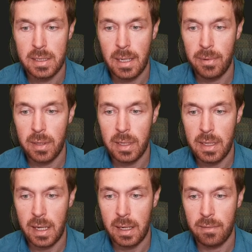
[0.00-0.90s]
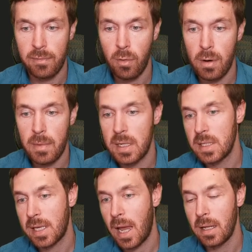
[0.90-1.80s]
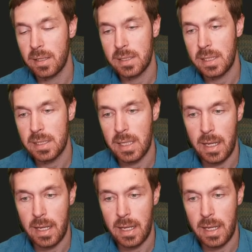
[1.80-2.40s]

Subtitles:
typically they can form in these calyces